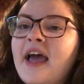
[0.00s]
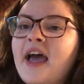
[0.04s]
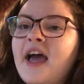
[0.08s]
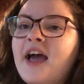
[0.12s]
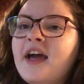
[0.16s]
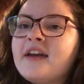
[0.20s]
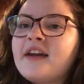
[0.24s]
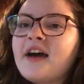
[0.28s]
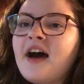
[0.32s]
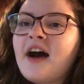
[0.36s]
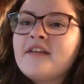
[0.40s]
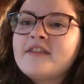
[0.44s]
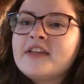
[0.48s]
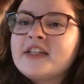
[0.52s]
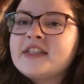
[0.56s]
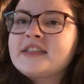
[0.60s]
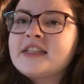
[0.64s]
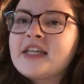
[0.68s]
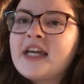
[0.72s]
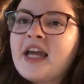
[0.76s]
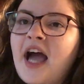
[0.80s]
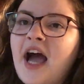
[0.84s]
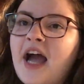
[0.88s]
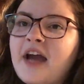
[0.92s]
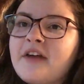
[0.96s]
And
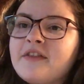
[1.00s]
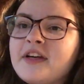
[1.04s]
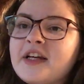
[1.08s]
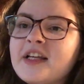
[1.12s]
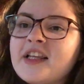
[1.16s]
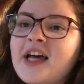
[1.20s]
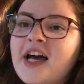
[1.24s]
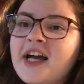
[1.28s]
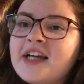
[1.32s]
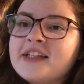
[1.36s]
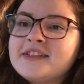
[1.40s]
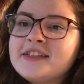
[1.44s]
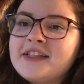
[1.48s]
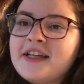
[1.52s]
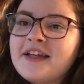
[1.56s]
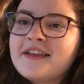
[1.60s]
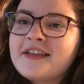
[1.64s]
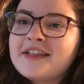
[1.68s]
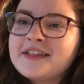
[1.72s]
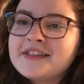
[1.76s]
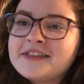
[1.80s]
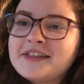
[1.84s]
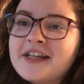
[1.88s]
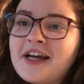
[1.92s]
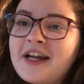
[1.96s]
obviously, I realized that
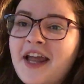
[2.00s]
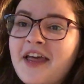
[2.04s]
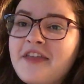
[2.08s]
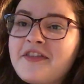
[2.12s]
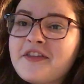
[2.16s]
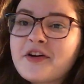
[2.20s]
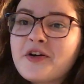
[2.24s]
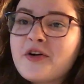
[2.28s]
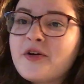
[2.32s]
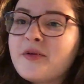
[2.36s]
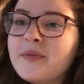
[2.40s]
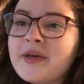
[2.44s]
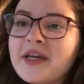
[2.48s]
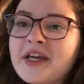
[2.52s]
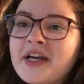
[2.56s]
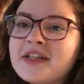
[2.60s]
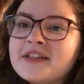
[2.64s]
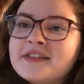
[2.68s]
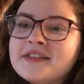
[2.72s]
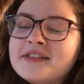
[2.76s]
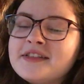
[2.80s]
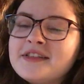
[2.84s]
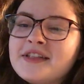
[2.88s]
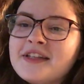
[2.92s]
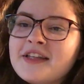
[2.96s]
this is unethical
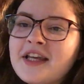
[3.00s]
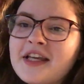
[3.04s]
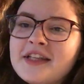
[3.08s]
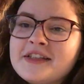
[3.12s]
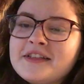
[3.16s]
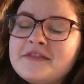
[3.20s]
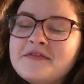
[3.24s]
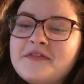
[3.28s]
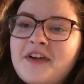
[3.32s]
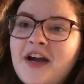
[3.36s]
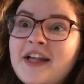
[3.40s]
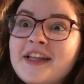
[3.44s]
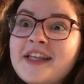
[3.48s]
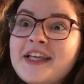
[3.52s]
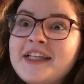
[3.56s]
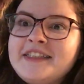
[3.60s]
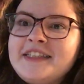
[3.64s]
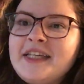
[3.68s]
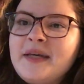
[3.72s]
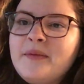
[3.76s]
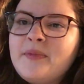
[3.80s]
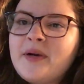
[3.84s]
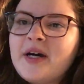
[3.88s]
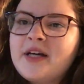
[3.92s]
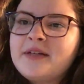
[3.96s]
because it
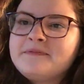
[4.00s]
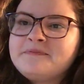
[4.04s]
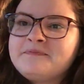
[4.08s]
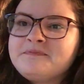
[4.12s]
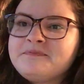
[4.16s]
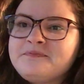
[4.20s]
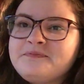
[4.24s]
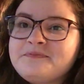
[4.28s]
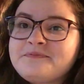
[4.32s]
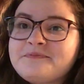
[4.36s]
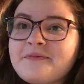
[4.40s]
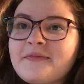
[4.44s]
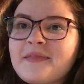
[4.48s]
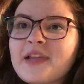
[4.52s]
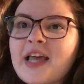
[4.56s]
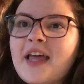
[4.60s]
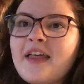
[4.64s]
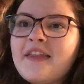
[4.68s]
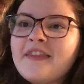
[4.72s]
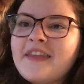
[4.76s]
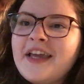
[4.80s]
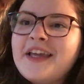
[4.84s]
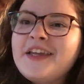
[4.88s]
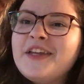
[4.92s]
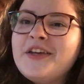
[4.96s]
violates HIPAA.
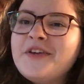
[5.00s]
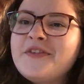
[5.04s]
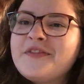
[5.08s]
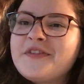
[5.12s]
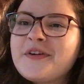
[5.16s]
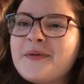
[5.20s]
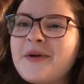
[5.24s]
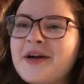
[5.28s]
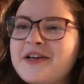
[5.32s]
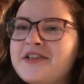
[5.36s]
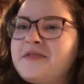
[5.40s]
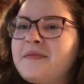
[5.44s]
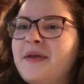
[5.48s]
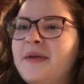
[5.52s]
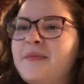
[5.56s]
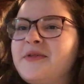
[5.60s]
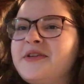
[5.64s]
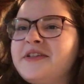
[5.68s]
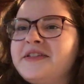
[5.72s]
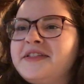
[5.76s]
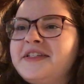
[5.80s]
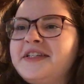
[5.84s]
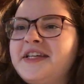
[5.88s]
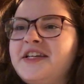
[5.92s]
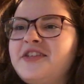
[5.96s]
Thank you for watching my
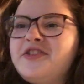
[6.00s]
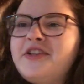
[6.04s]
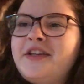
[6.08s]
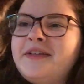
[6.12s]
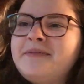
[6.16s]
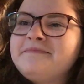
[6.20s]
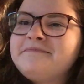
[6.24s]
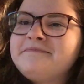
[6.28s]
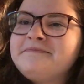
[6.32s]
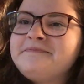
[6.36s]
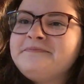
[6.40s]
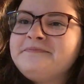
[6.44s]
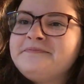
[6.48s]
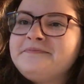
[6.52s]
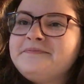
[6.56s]
presentation.